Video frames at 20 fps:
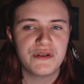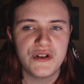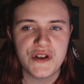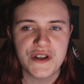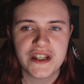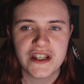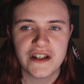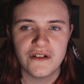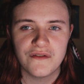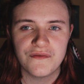
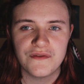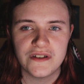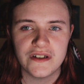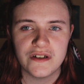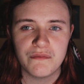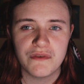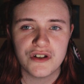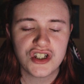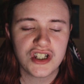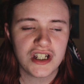Person over
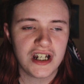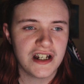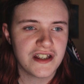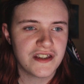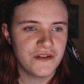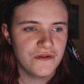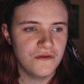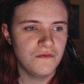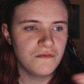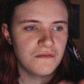here, which I
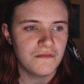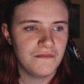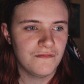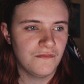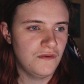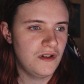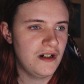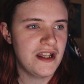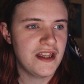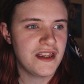do
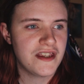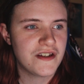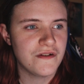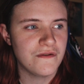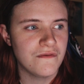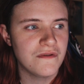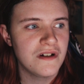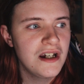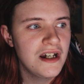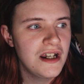run
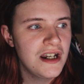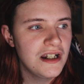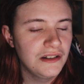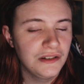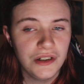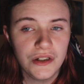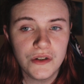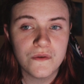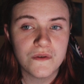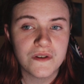into
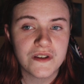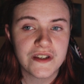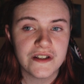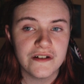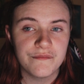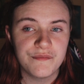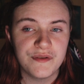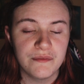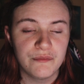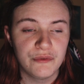loads
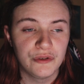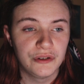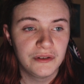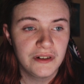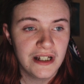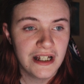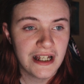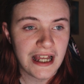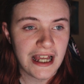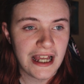of people,
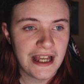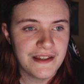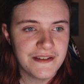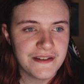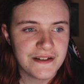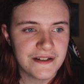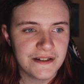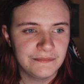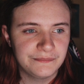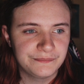
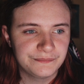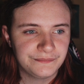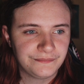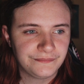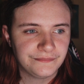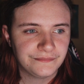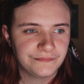and it